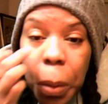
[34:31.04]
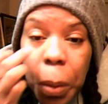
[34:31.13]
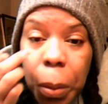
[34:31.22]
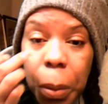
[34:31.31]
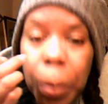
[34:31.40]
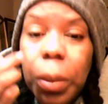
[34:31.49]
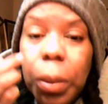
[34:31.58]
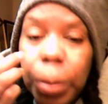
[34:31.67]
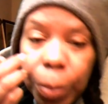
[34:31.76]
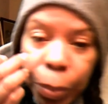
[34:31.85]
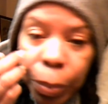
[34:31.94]
I don't
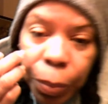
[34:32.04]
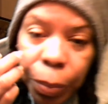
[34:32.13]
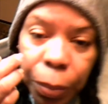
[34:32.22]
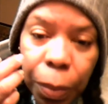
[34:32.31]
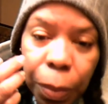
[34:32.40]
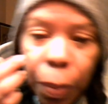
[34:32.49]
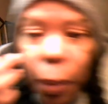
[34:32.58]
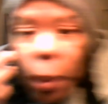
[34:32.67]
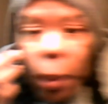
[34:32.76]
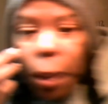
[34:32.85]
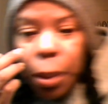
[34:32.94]
know.
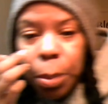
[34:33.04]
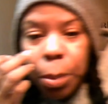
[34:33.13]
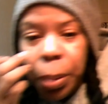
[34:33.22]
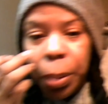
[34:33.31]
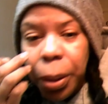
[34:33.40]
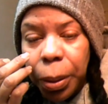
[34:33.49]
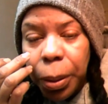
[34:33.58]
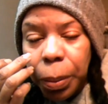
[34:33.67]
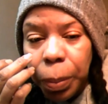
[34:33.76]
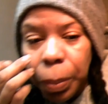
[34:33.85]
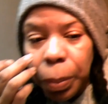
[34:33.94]
The light is bad,
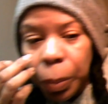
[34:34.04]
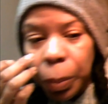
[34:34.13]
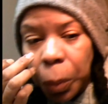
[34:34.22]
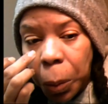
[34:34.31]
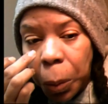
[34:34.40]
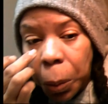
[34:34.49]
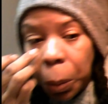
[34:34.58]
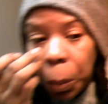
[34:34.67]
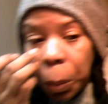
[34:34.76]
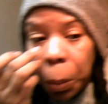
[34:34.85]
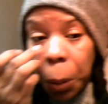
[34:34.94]

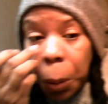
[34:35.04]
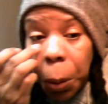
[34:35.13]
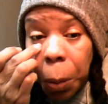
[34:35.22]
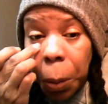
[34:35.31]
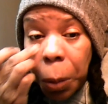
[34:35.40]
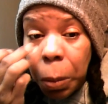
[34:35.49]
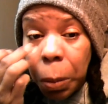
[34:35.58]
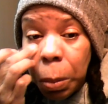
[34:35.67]
but anyway,